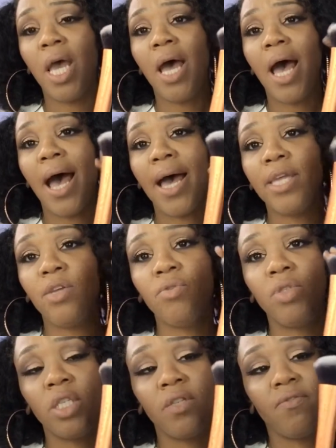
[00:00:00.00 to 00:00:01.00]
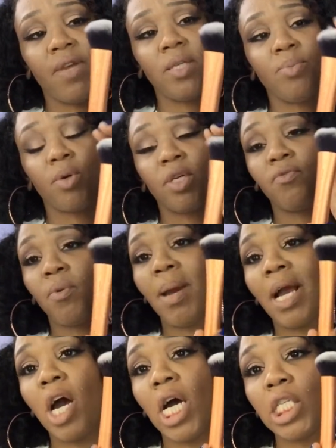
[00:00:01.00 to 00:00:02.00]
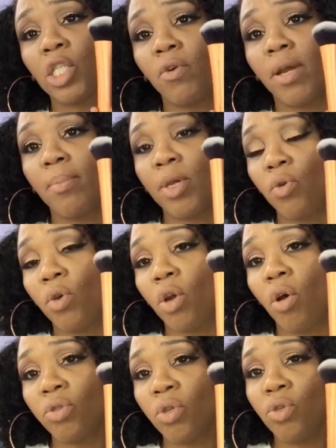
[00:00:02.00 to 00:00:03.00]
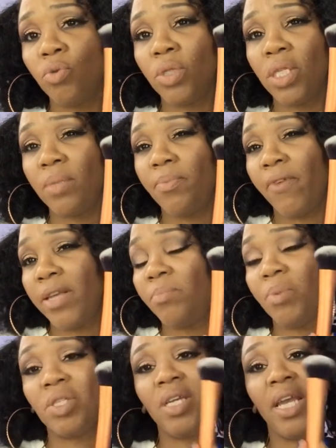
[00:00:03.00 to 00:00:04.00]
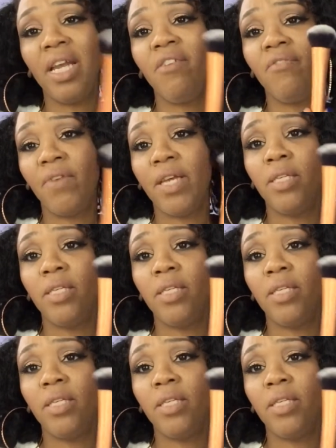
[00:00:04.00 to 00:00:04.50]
I use this face brush for my contouring, but you can also use this face brush, any face